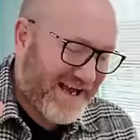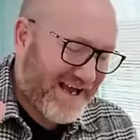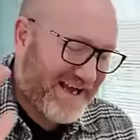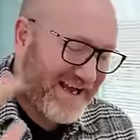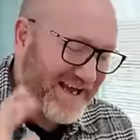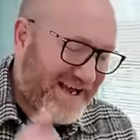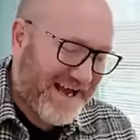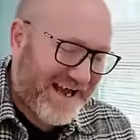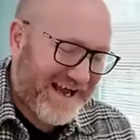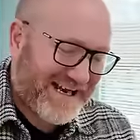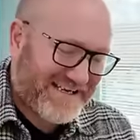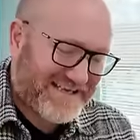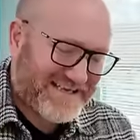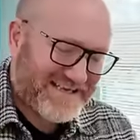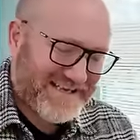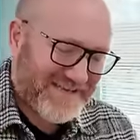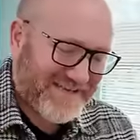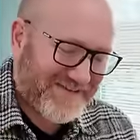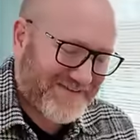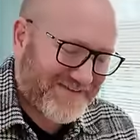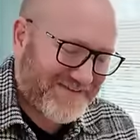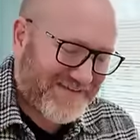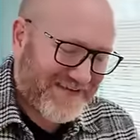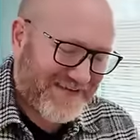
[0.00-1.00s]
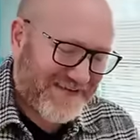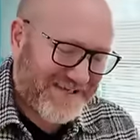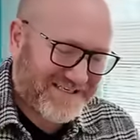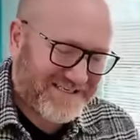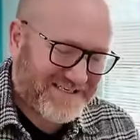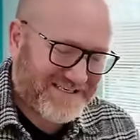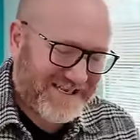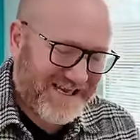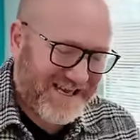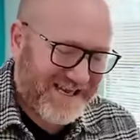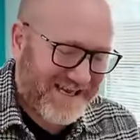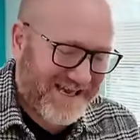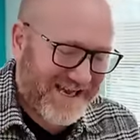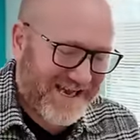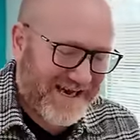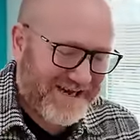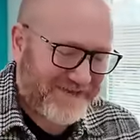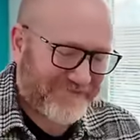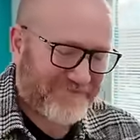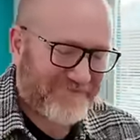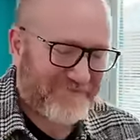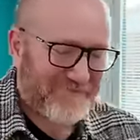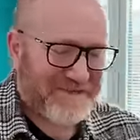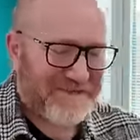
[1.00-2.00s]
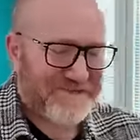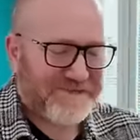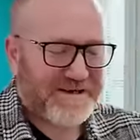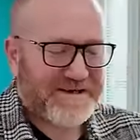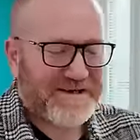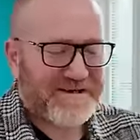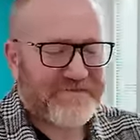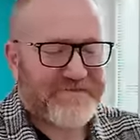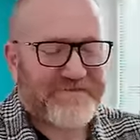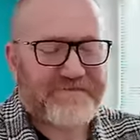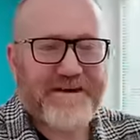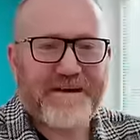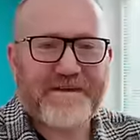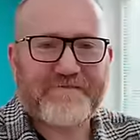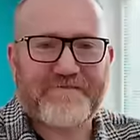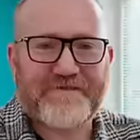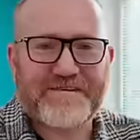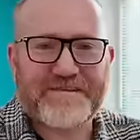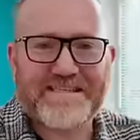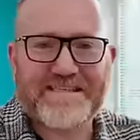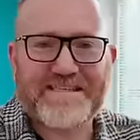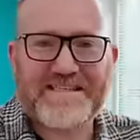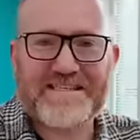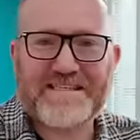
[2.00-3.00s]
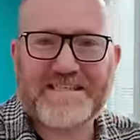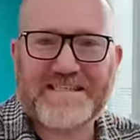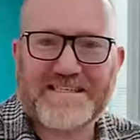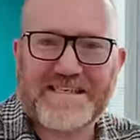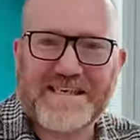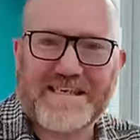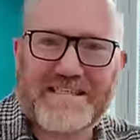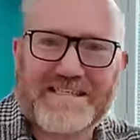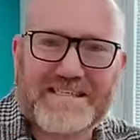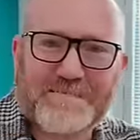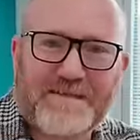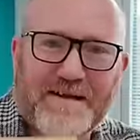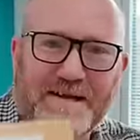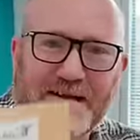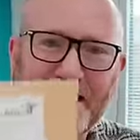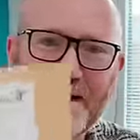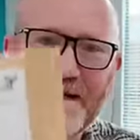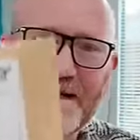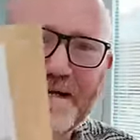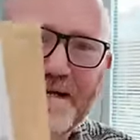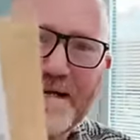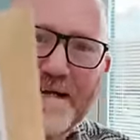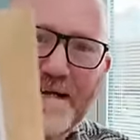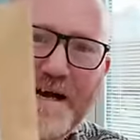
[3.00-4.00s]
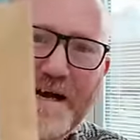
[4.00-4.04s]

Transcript: Next on the list, again, from our favourite seed supplier,